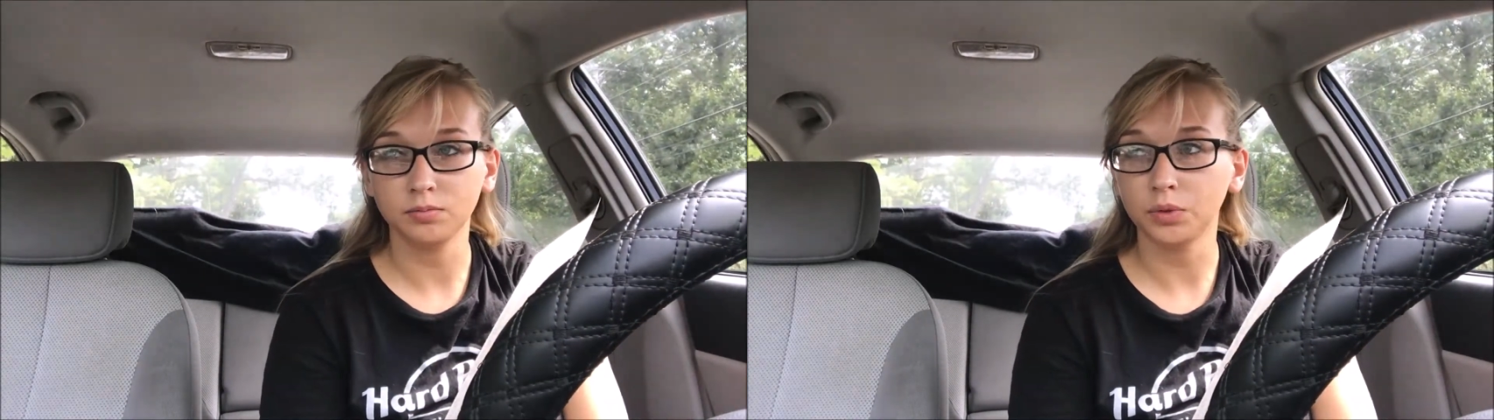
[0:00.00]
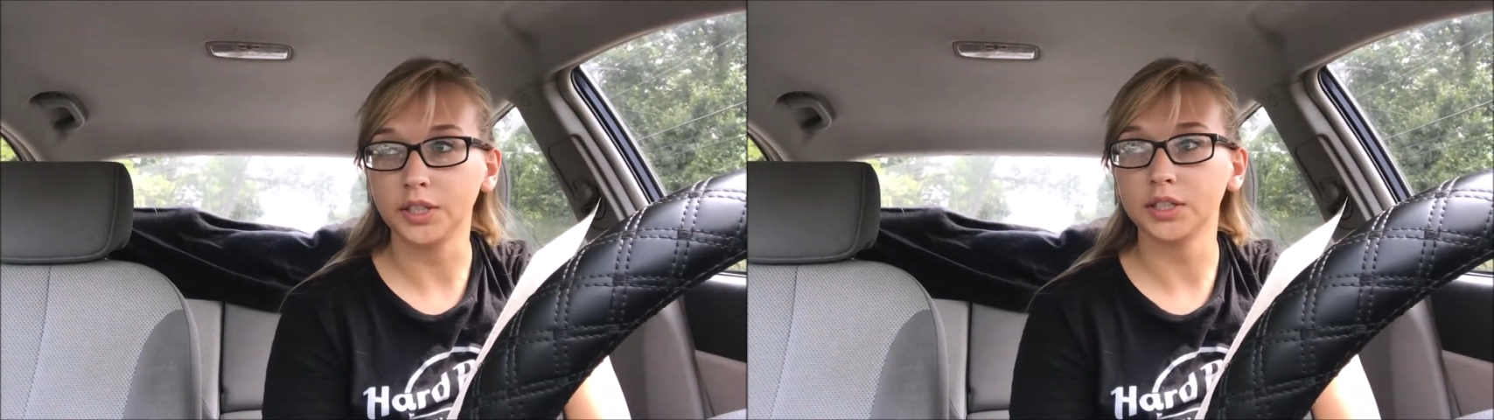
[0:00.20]

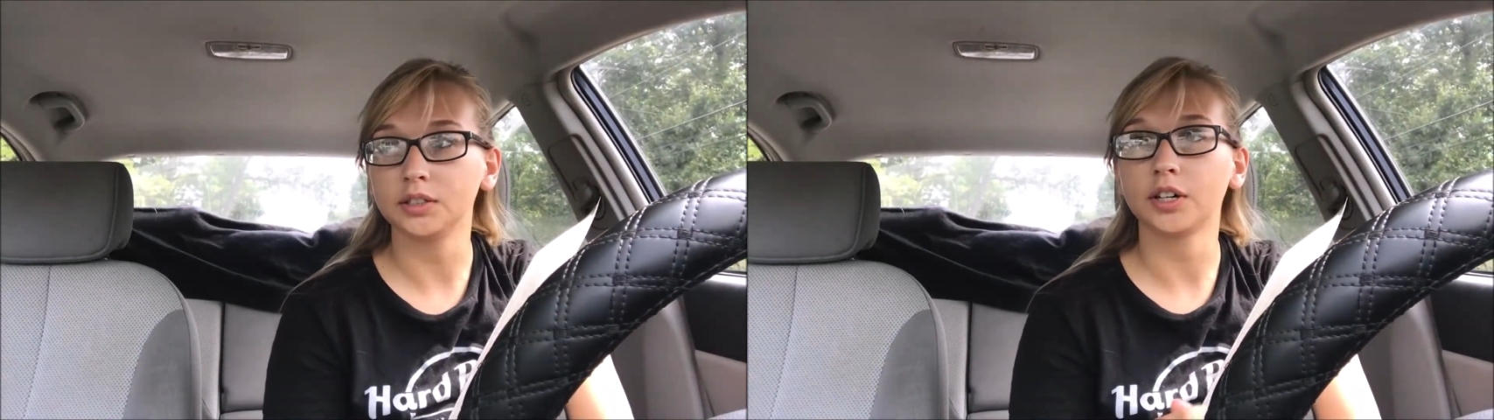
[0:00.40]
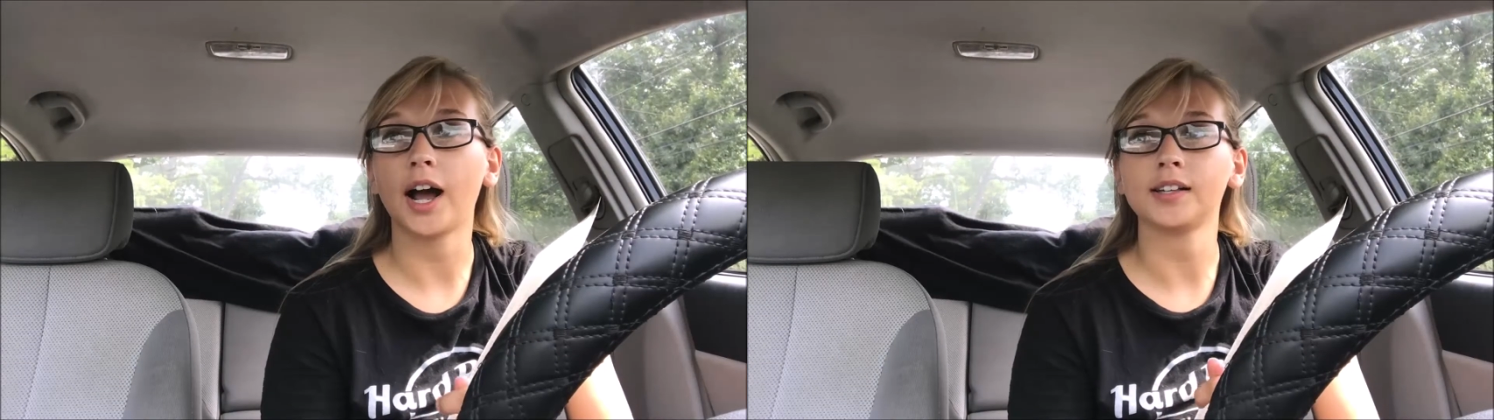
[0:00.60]
we
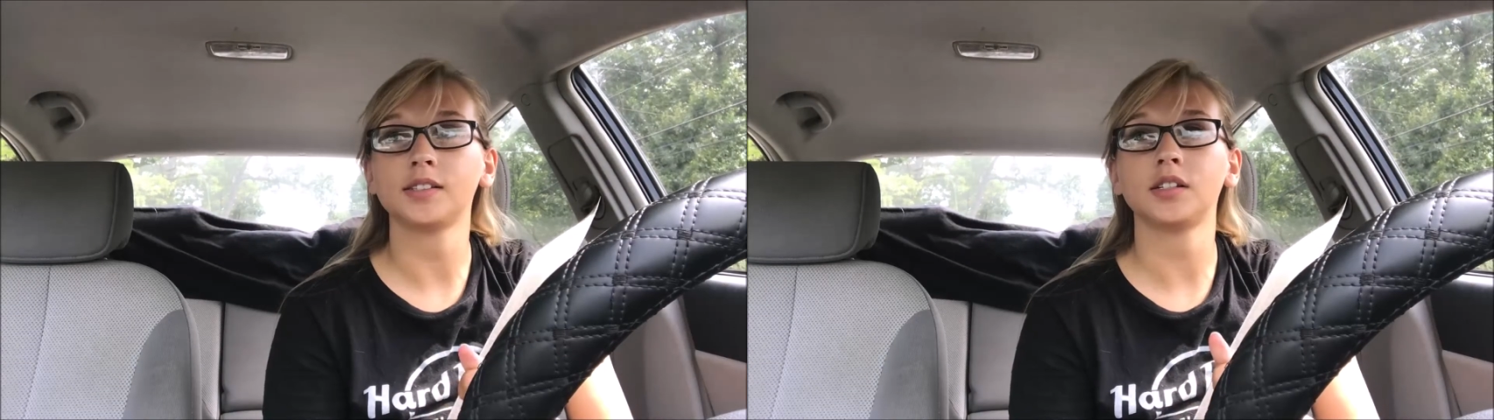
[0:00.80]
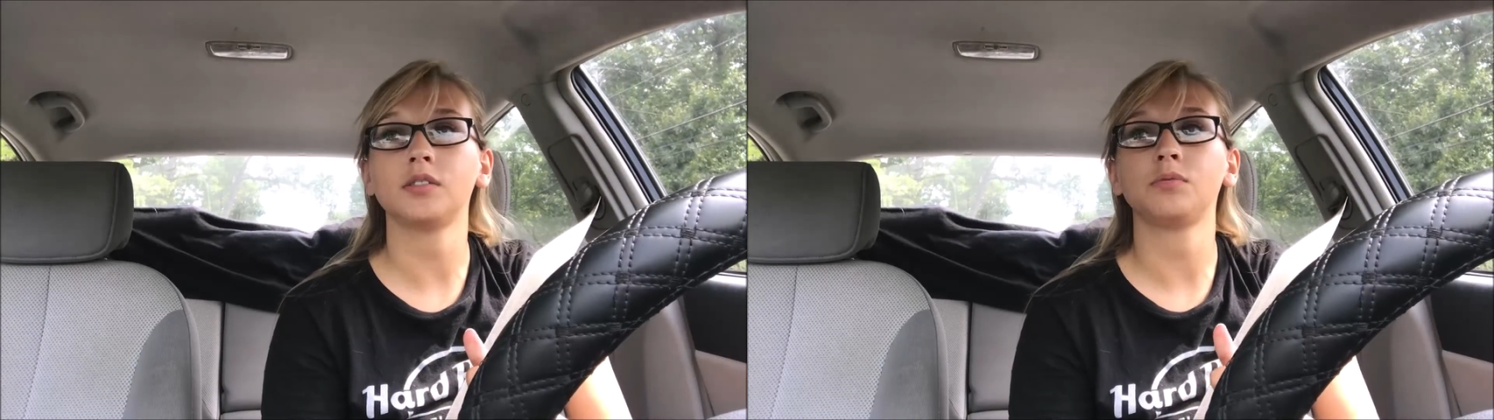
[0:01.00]
did
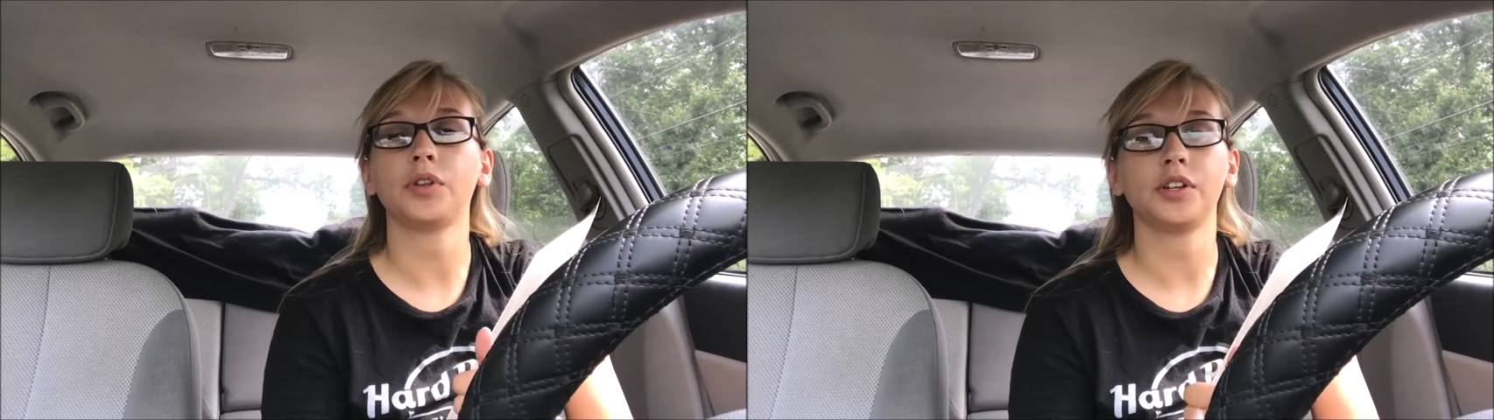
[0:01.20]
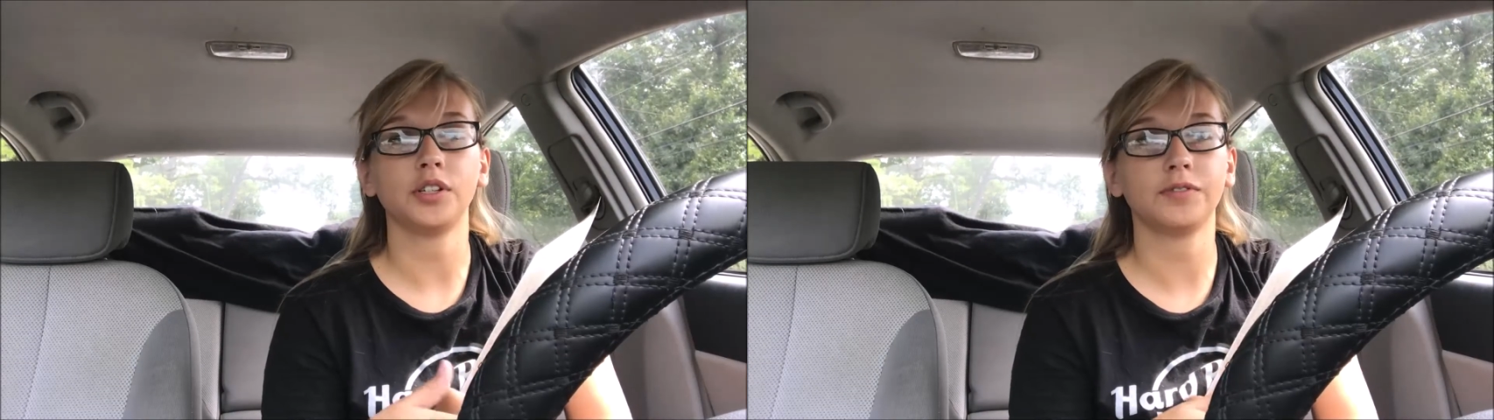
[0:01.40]
graft in
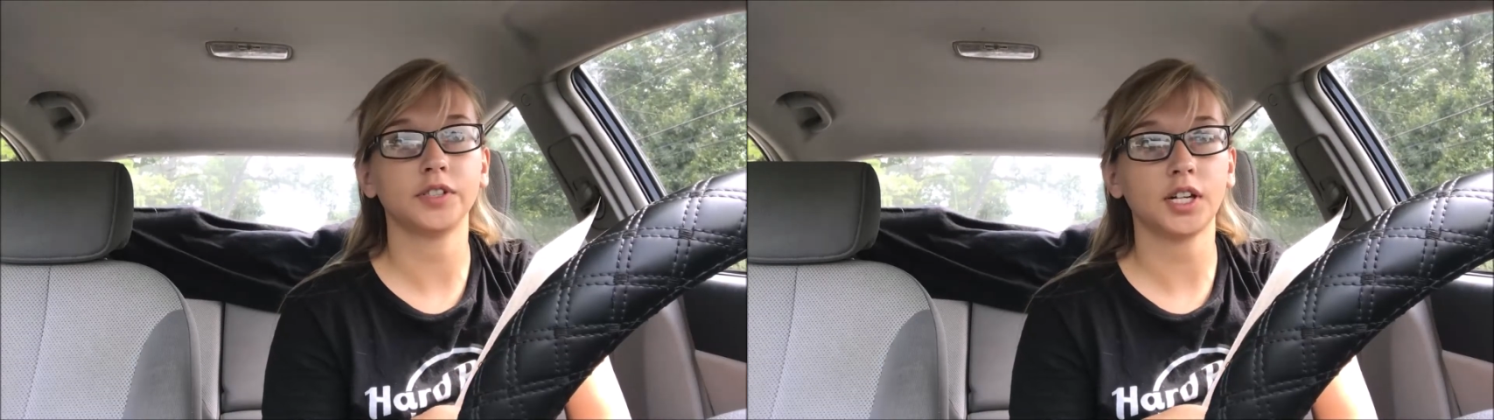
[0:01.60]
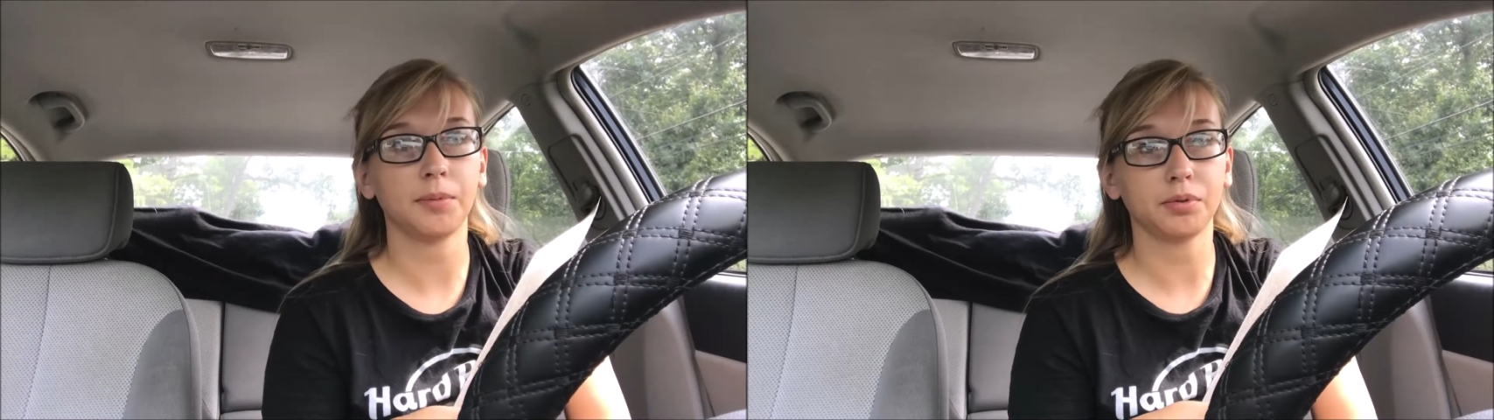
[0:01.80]
with a
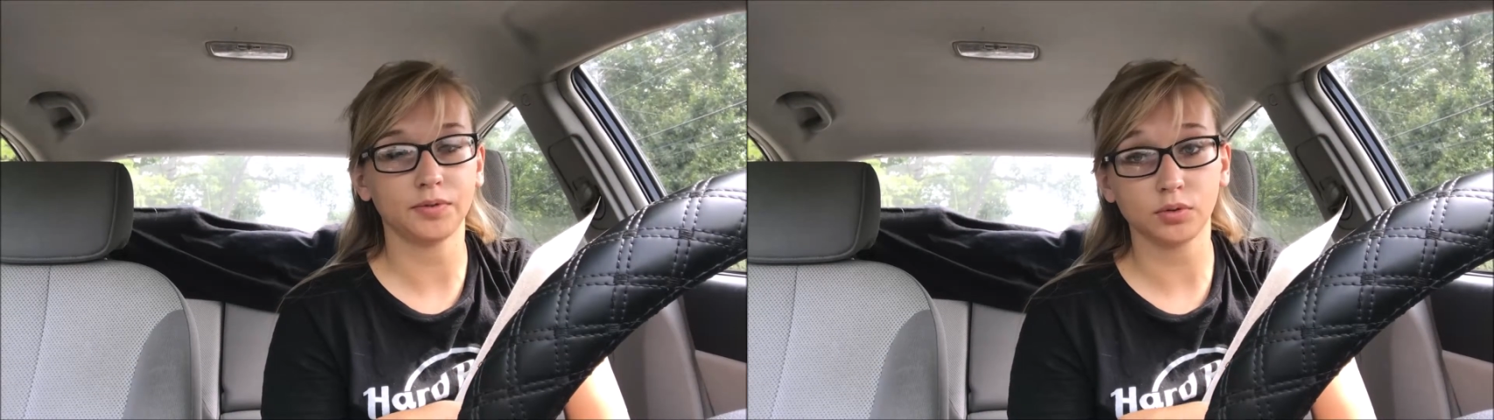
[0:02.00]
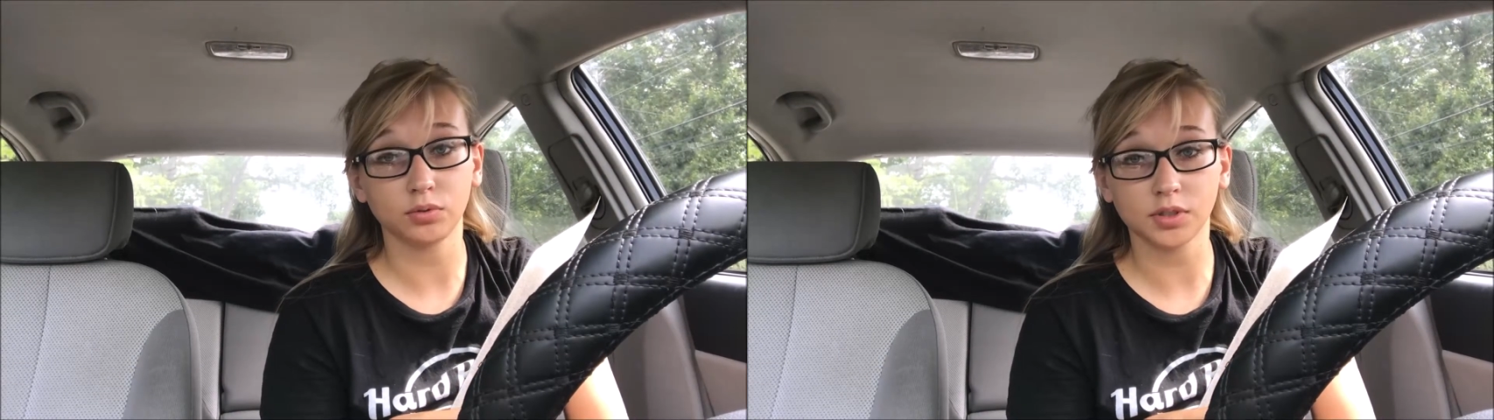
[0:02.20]
different type
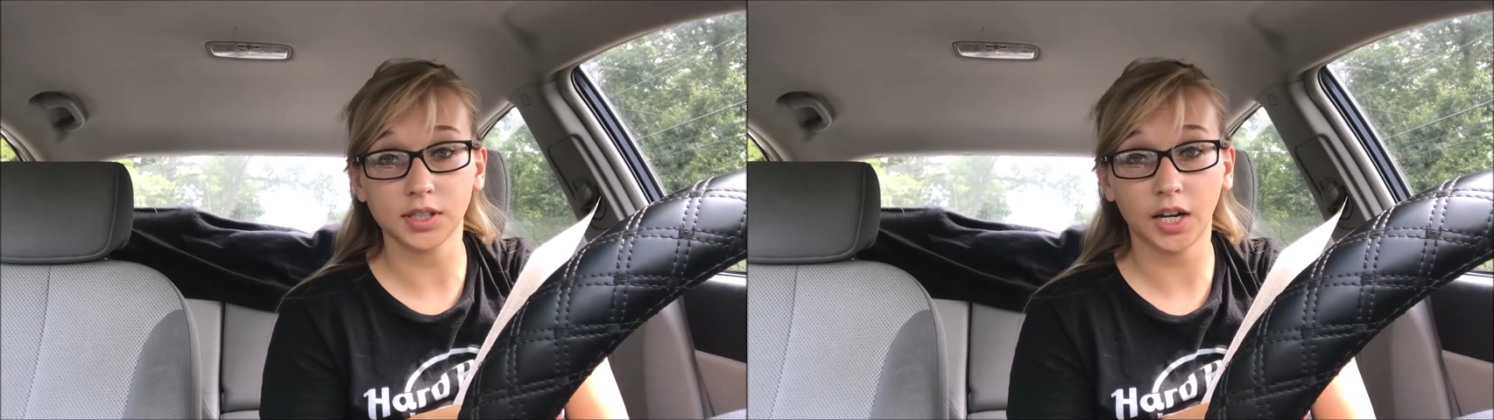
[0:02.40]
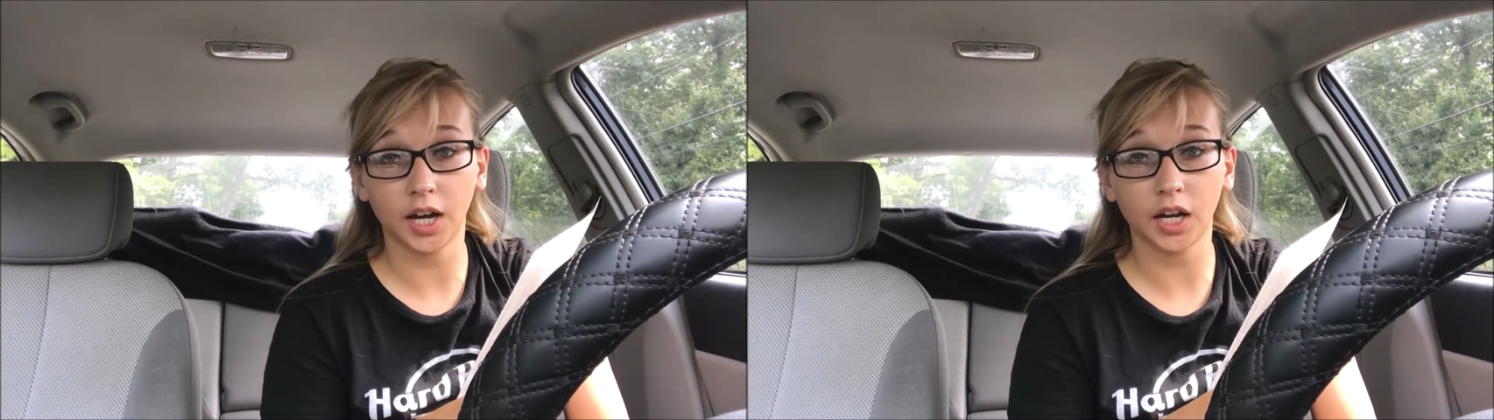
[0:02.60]
of tool
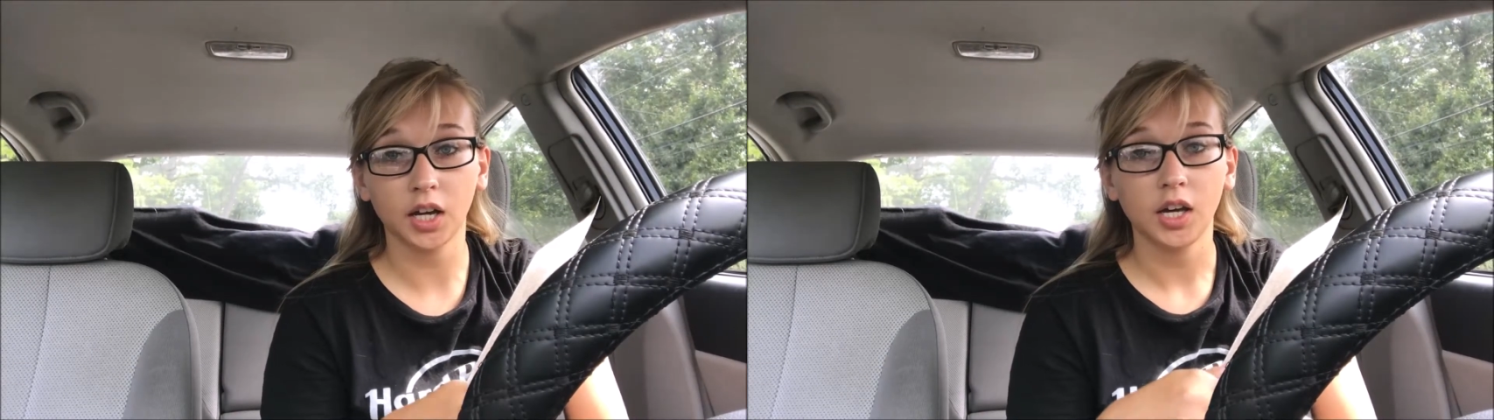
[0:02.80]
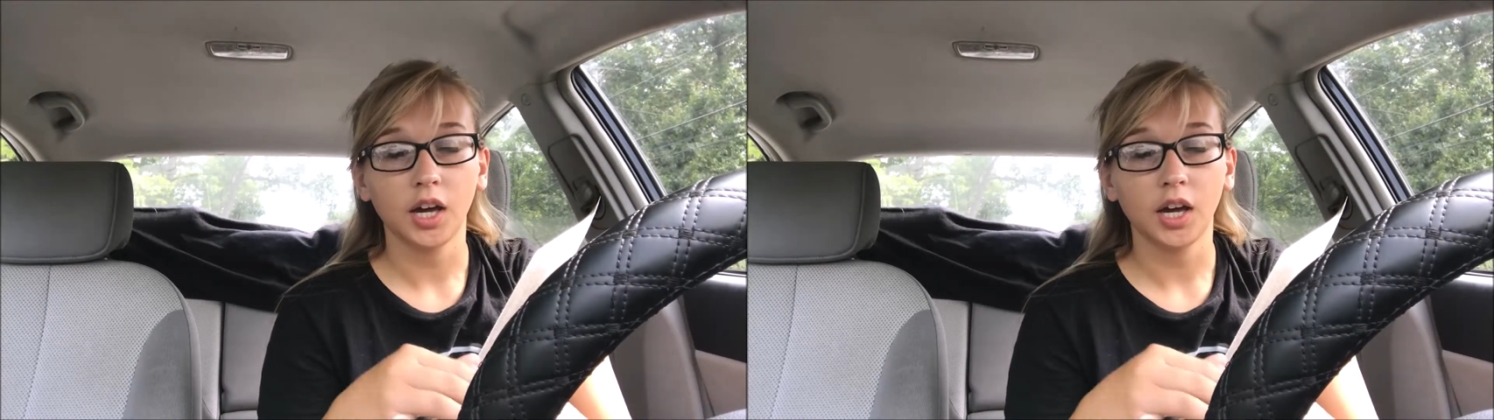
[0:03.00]
today,